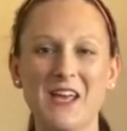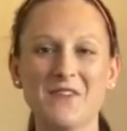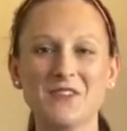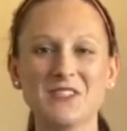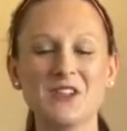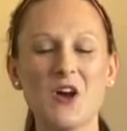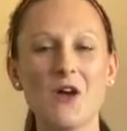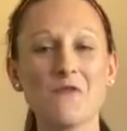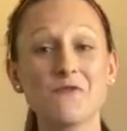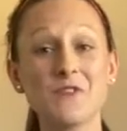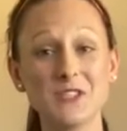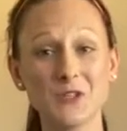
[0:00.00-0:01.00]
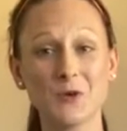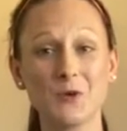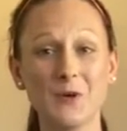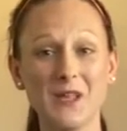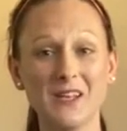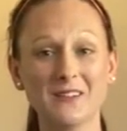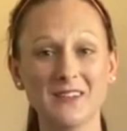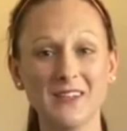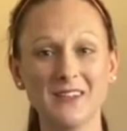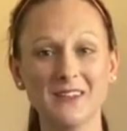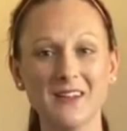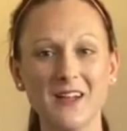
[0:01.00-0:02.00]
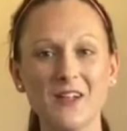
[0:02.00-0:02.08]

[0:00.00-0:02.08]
If it's not physical healing,